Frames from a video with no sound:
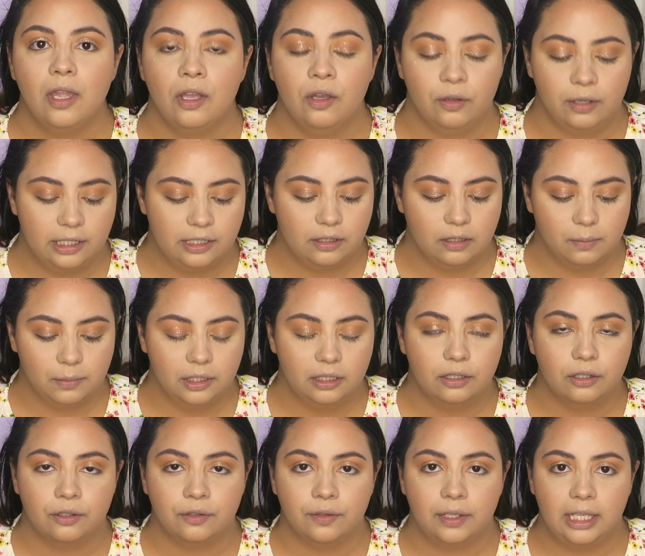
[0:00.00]
Okay, so I'm gonna
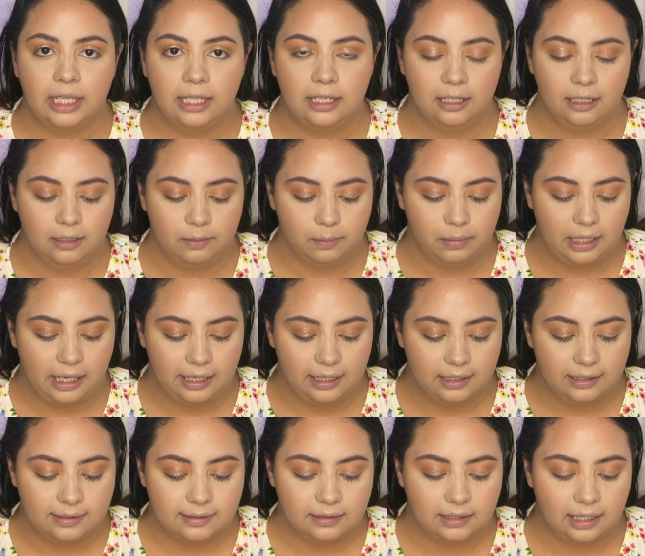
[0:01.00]
go in and apply
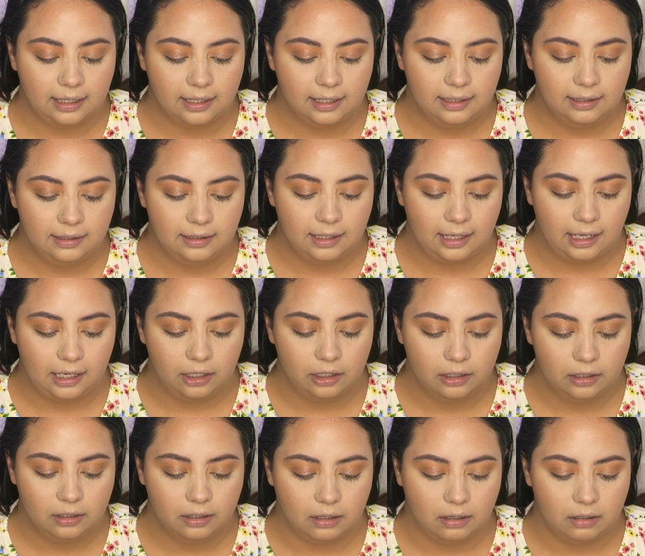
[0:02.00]
a second
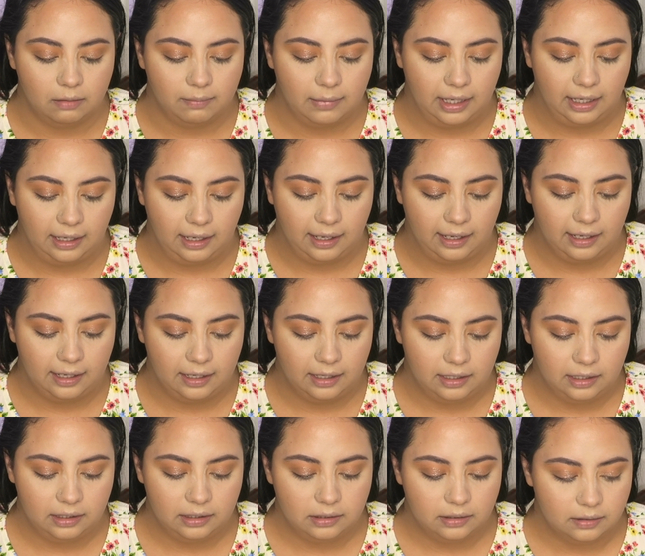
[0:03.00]
layer on my
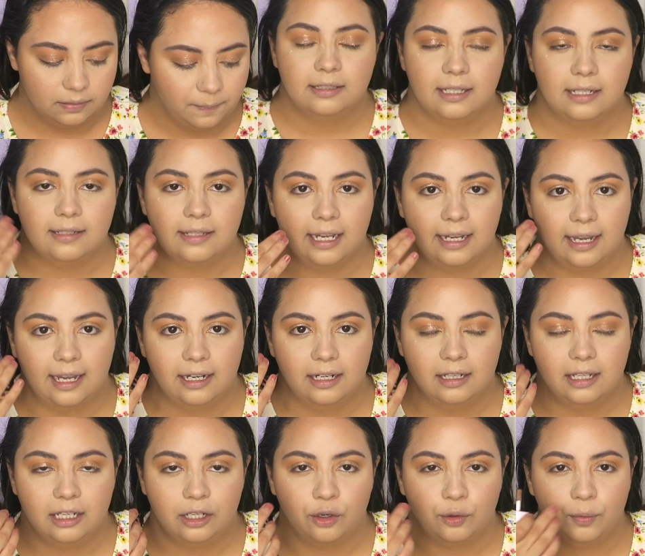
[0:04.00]
eyes since I kind
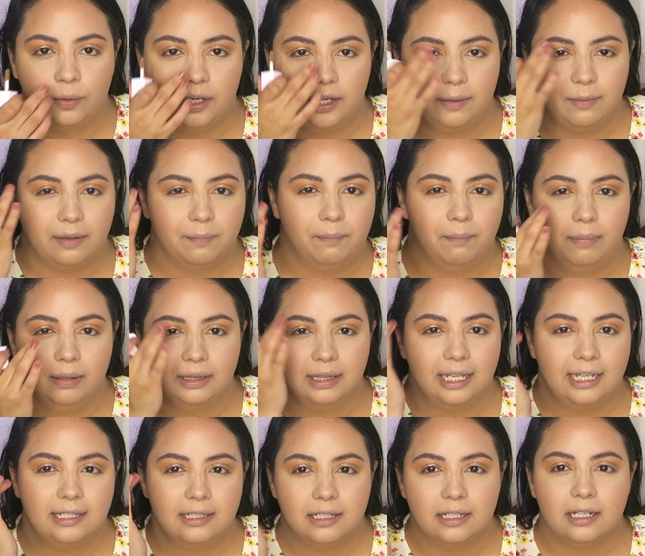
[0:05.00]
of like already
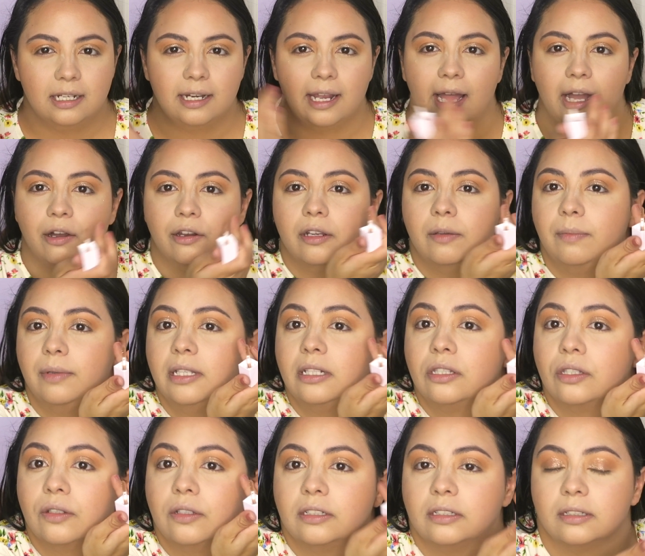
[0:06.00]
blended it out a
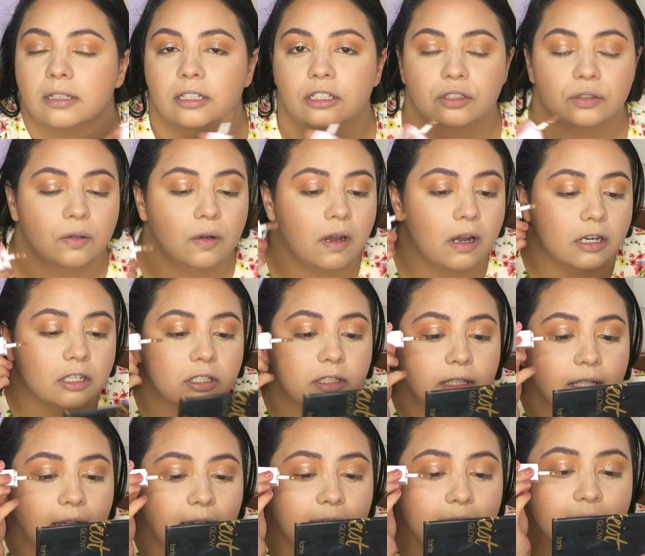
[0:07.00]
bit, so there's no
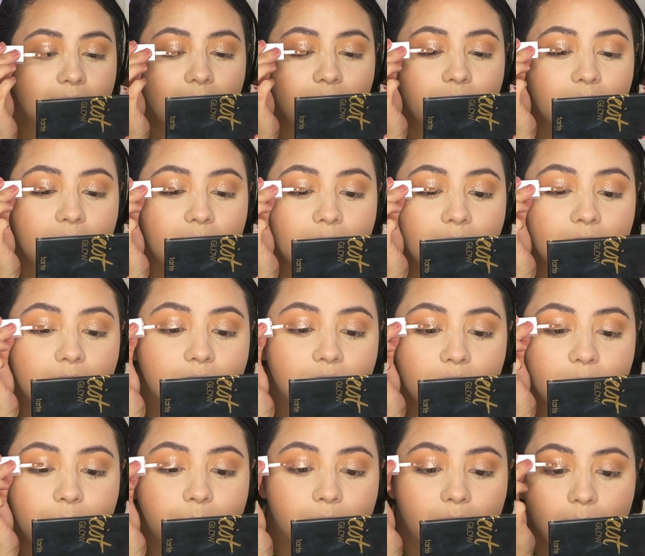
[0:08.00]
harsh lines. I feel like this
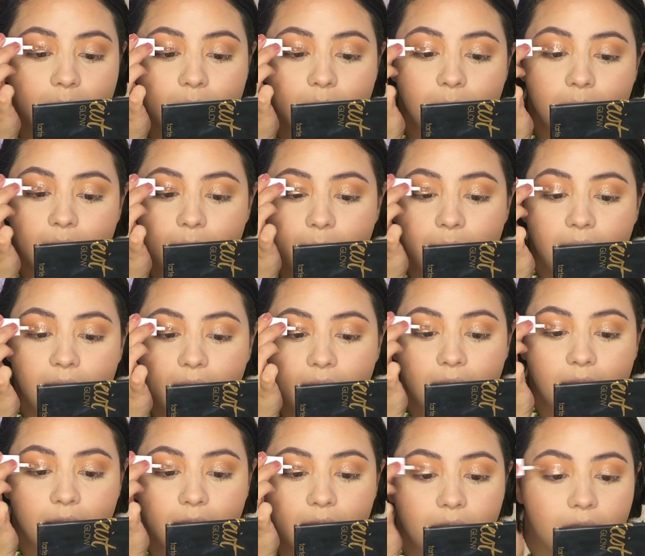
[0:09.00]
should probably
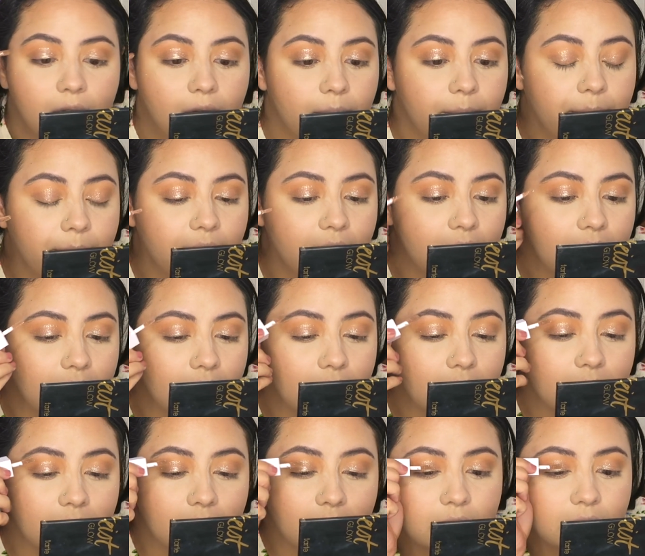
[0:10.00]
be a lot
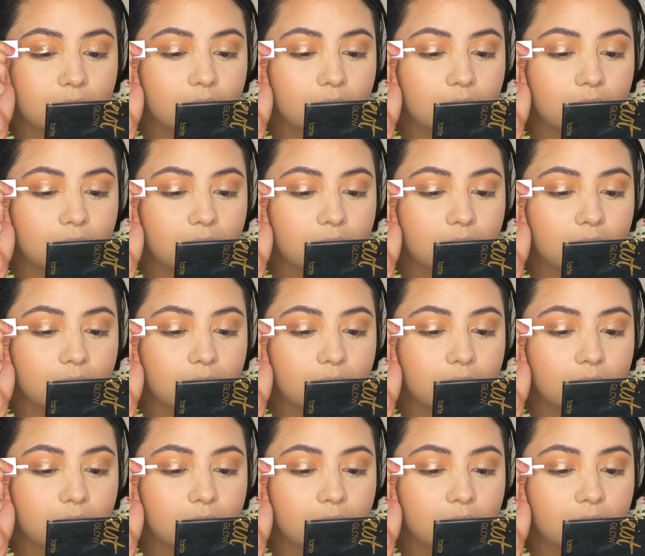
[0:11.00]
better.